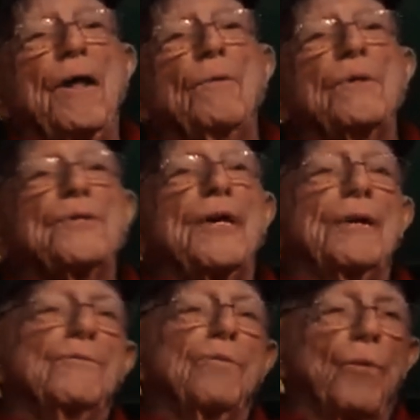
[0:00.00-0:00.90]
We're
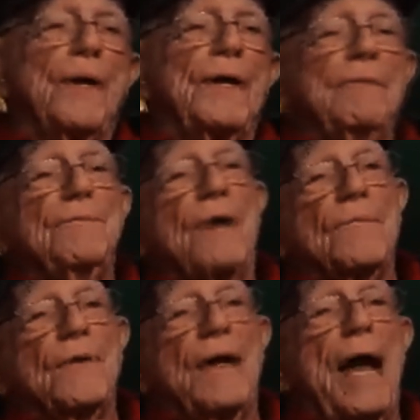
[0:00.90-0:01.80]
sitting, waiting,
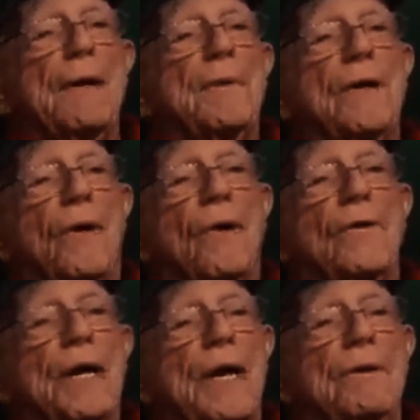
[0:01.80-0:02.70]
nothing happening all
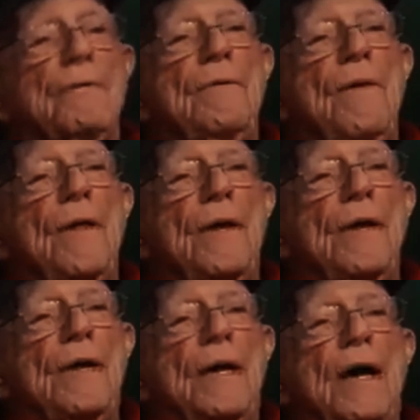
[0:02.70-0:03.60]
day.
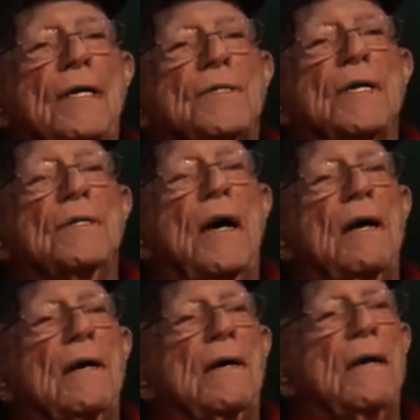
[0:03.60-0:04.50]
I said,
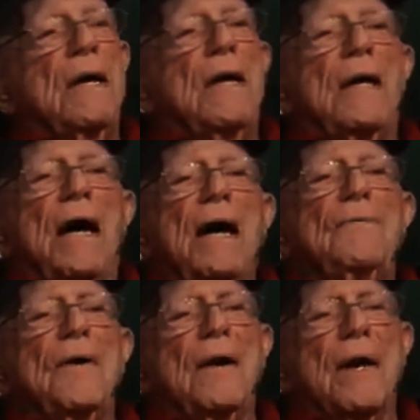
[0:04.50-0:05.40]
I
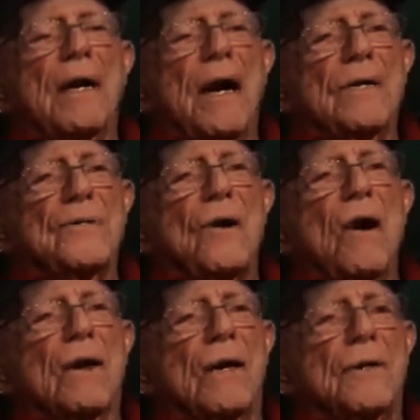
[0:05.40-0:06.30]
feel like hot
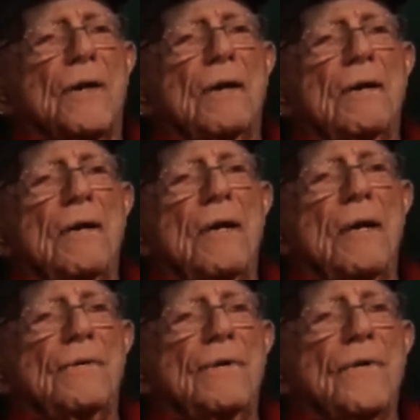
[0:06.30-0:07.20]
chocolate.
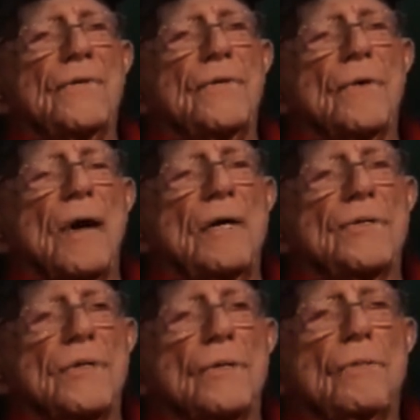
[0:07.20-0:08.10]
And the other two
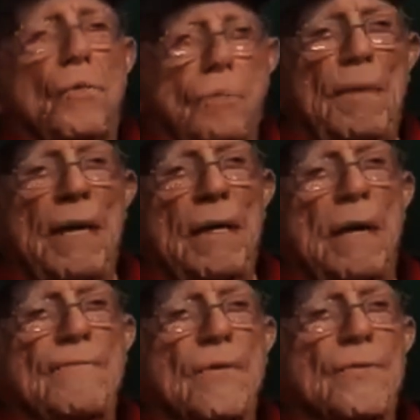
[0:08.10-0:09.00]
guys says, well, make
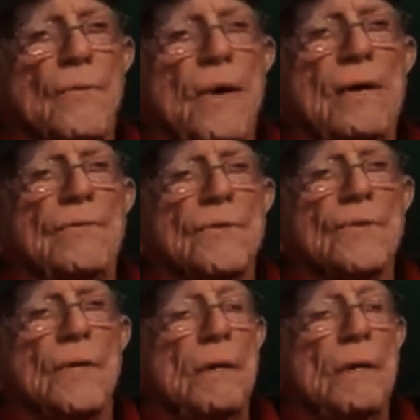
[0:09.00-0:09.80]
enough for 3 of us.